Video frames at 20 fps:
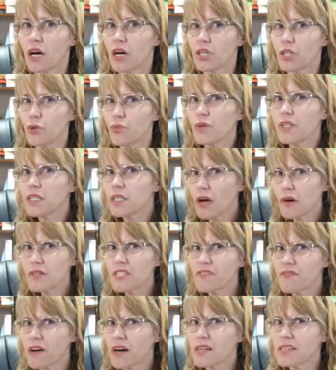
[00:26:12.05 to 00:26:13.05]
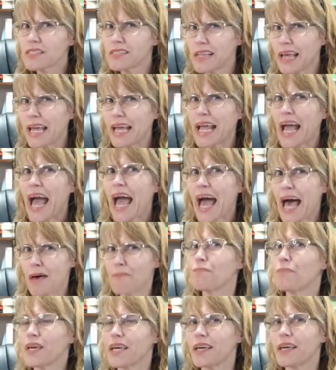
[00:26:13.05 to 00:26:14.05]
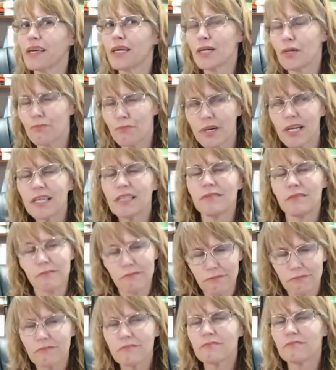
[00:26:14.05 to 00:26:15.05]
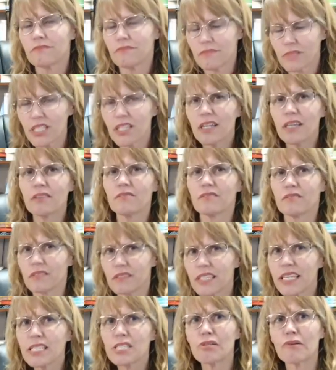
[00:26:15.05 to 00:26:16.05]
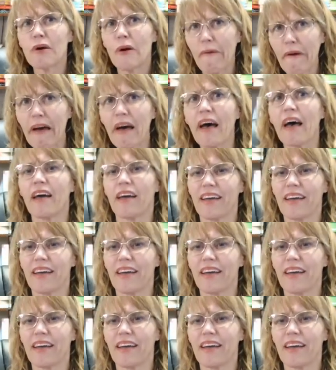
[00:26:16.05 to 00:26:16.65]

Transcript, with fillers: You wouldn't go as far as saying happy, but you know, things are okay.